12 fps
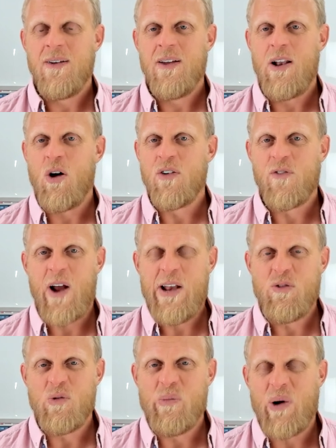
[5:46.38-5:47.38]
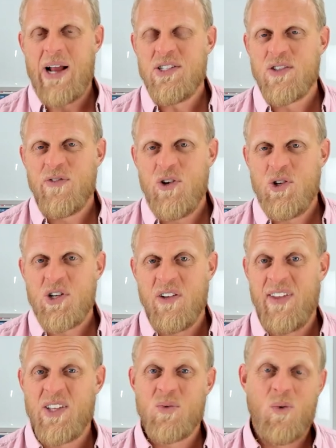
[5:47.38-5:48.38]
not afraid to embrace the future, and
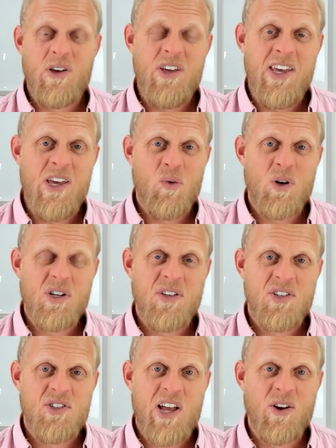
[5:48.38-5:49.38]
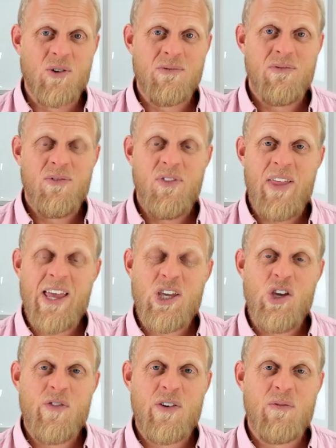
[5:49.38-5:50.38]
that's why you're here watching this channel. Thank
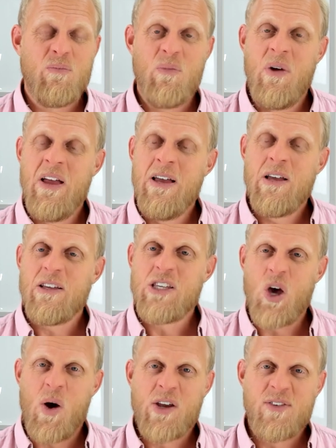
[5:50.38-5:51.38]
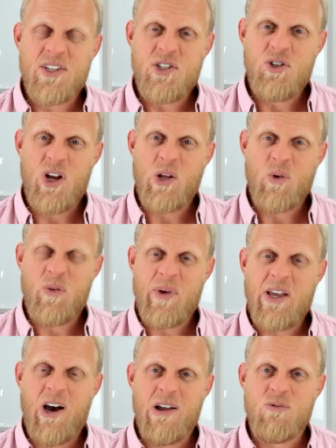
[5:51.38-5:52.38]
you for going on this journey with
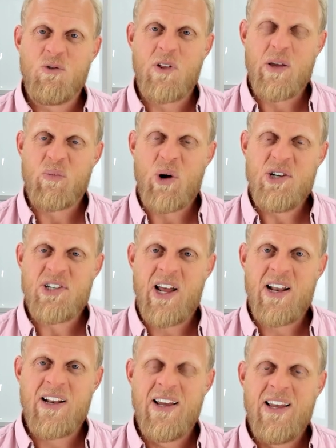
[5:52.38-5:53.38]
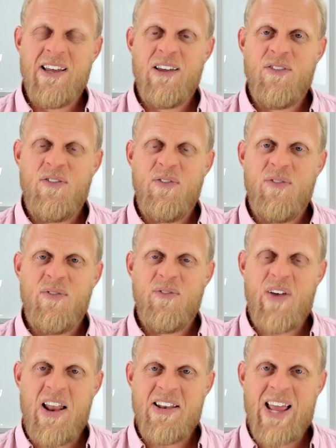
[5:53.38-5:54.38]
me. I really appreciate it.
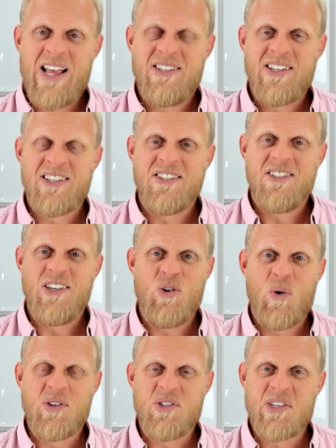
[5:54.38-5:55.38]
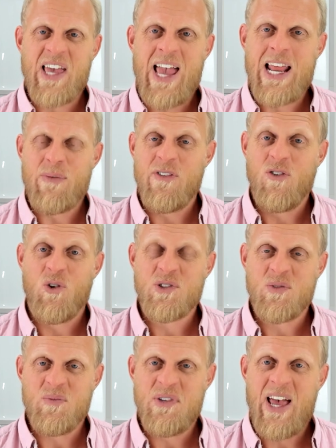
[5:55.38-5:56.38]
Fantastic to see you once again. Have an
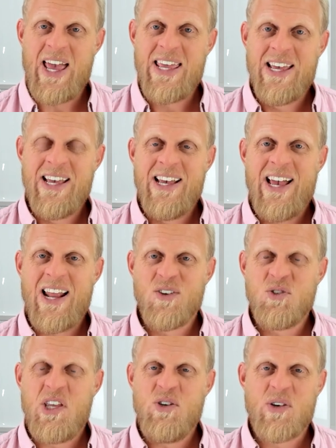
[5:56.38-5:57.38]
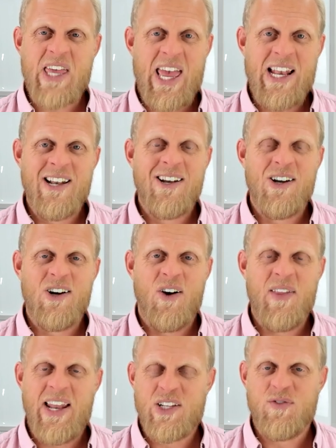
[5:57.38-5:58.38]
awesome day, and I'll see you again on
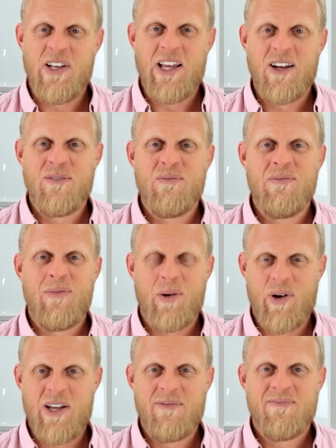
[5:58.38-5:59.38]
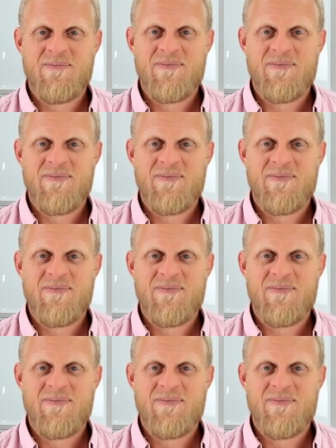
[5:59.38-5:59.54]
the next video. Bye-bye.